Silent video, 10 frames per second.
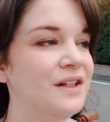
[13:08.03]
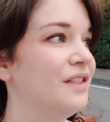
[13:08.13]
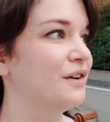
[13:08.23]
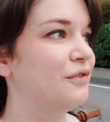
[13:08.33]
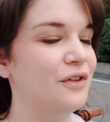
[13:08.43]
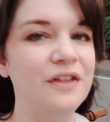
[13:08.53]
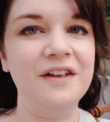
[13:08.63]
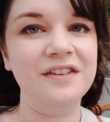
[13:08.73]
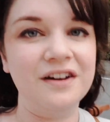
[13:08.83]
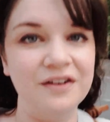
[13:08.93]
look for
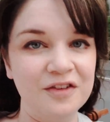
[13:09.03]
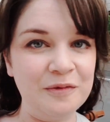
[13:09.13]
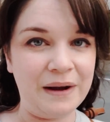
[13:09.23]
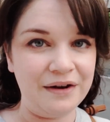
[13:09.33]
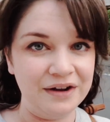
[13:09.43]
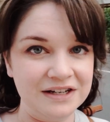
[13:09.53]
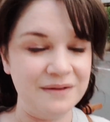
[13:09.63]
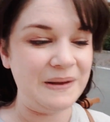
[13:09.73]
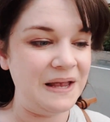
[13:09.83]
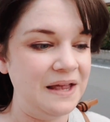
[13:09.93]
things that are inspiring to
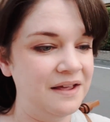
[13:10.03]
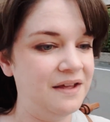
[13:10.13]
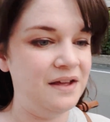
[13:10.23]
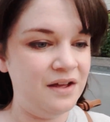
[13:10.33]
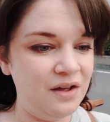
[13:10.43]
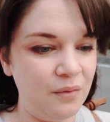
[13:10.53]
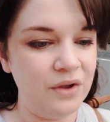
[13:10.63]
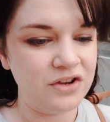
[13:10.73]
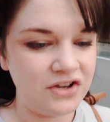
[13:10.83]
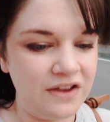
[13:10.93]
me
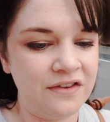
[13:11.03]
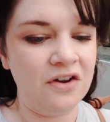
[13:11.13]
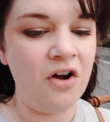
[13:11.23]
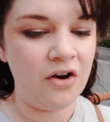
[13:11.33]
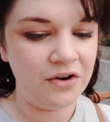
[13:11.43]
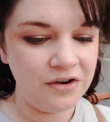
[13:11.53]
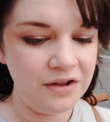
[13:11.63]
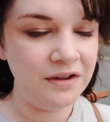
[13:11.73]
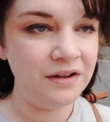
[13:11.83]
which isn't hard,